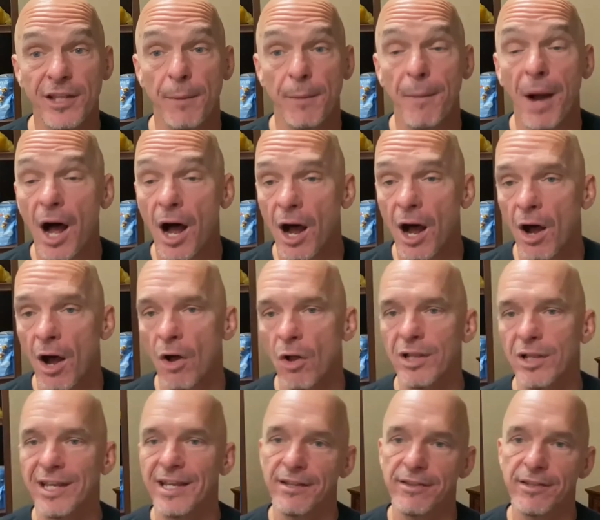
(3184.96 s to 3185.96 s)
them
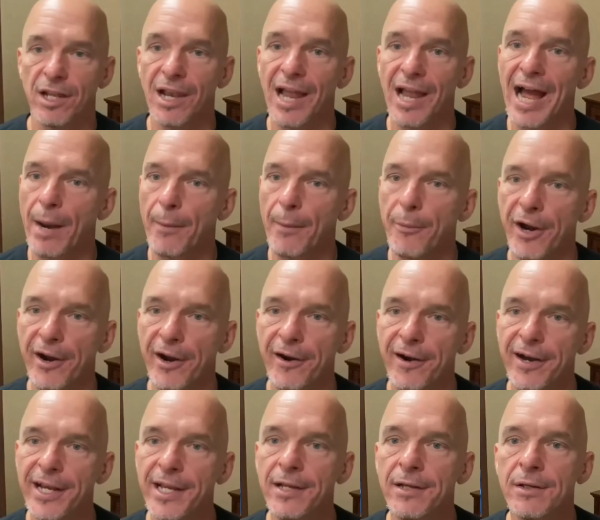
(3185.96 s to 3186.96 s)
all in the
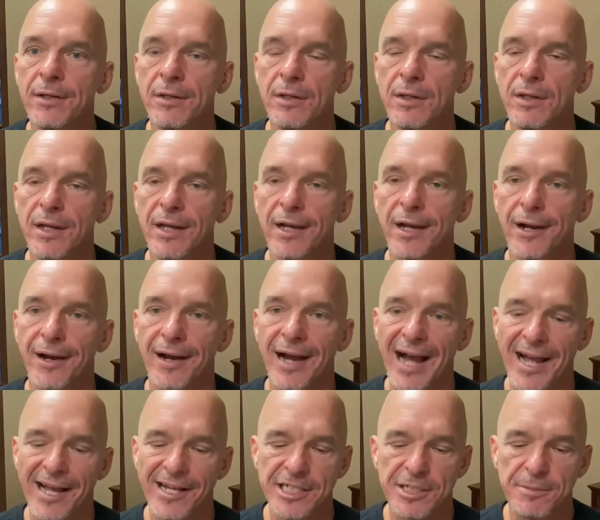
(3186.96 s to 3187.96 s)
library. Uh,
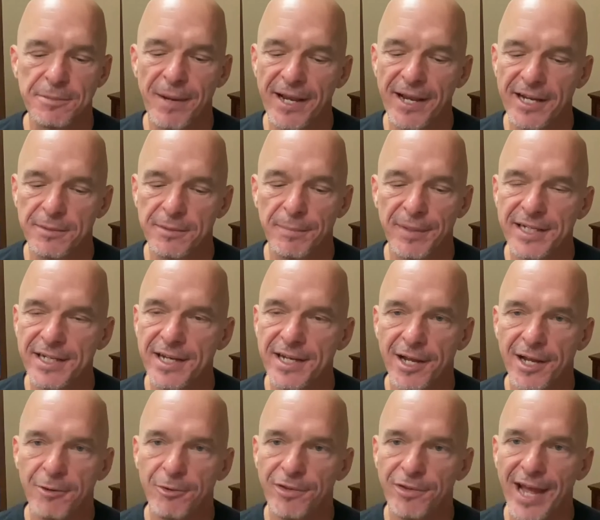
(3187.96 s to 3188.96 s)
I expect to be
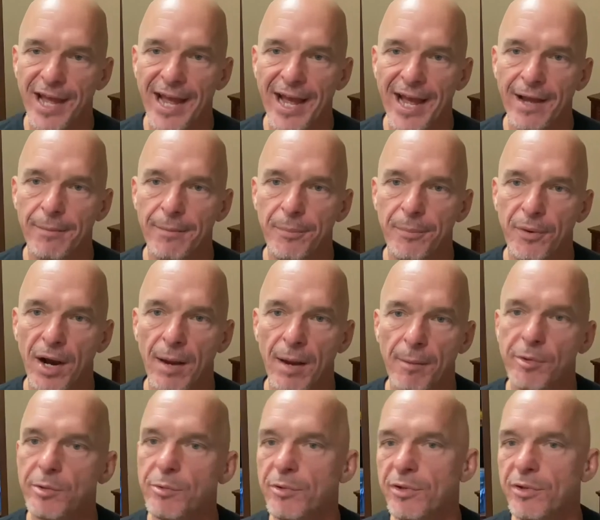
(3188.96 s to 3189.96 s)
done with that
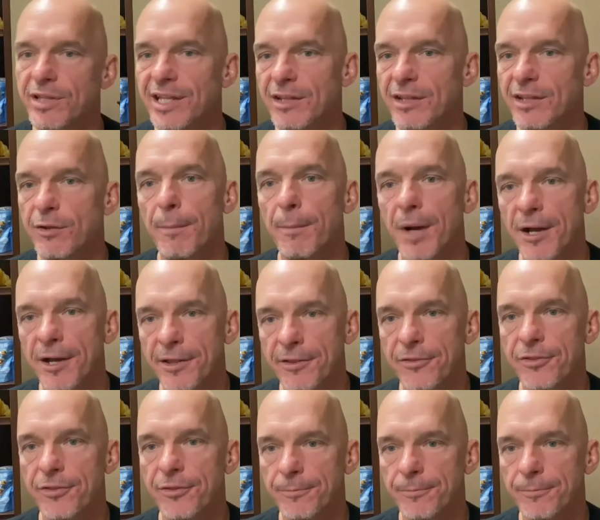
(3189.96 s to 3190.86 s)
probably within the month.